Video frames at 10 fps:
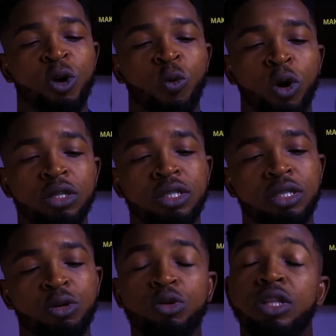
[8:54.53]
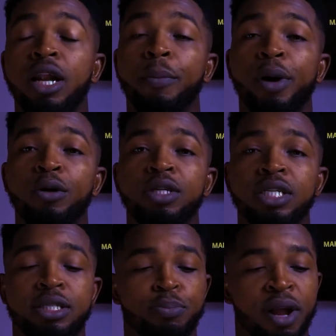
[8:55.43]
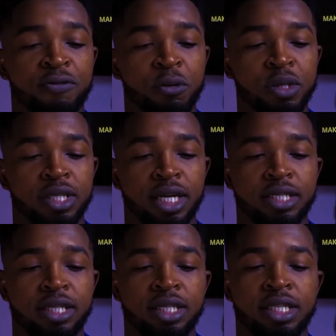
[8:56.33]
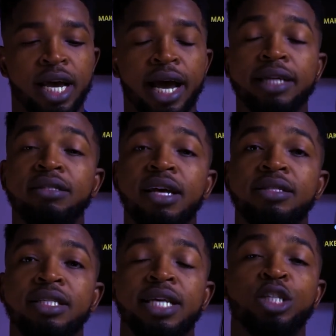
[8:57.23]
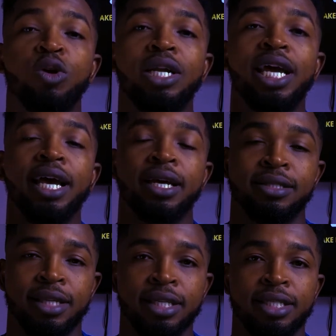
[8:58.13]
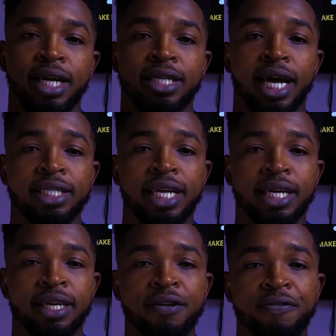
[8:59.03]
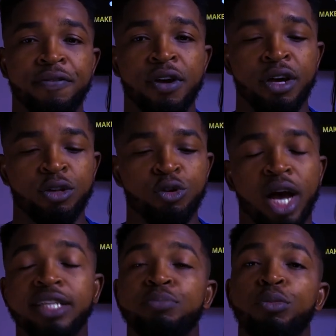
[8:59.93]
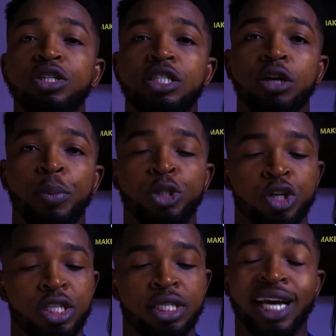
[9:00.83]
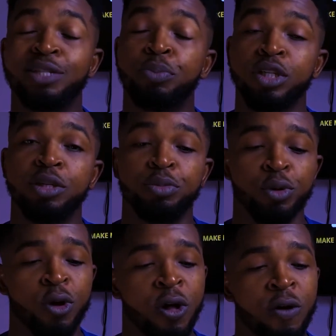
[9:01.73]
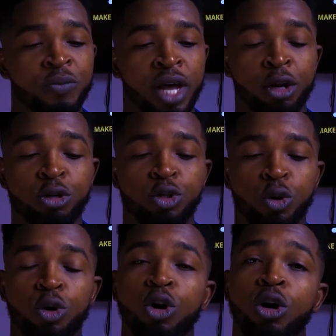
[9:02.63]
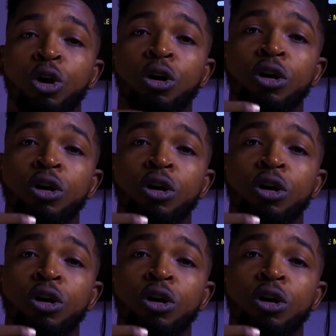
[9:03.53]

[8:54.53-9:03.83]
one good thing about this platform is that their test is actually extended and they give you as much opportunities as possible. And also,